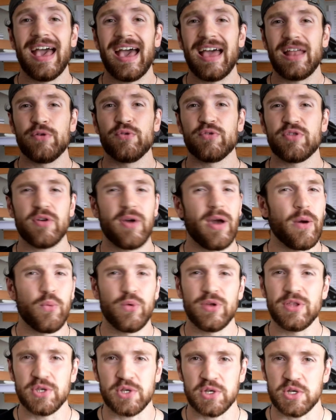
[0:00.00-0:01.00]
And also, I
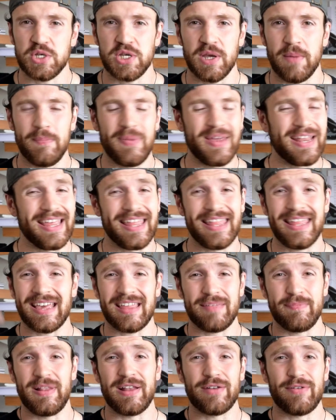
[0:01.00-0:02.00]
wouldn't just jump in at
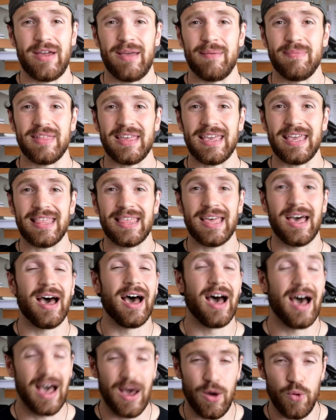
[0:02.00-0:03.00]
6 milligrams either.
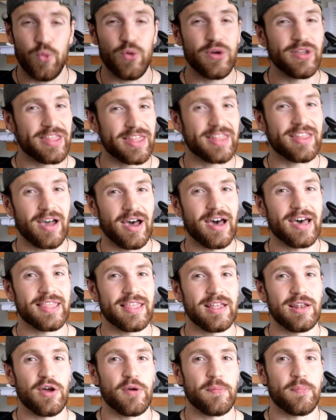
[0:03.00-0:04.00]
I would start at
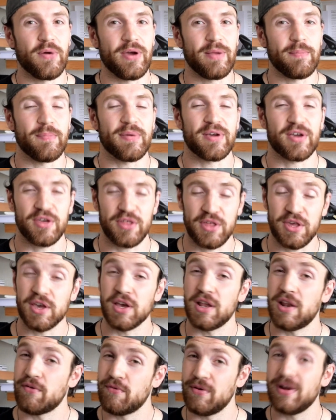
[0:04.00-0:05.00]
the low point because you're
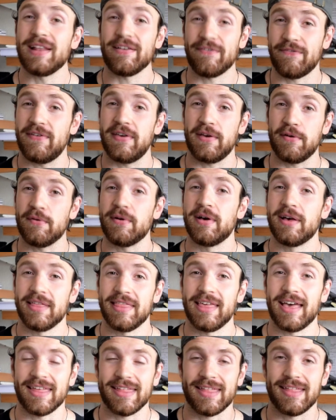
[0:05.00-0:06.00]
going to really feel
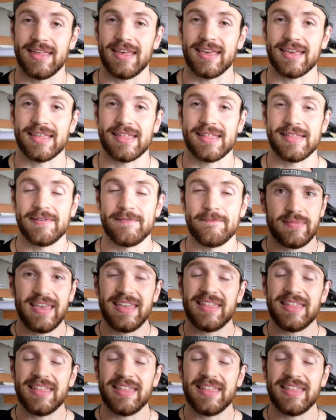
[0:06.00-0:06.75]
that 6.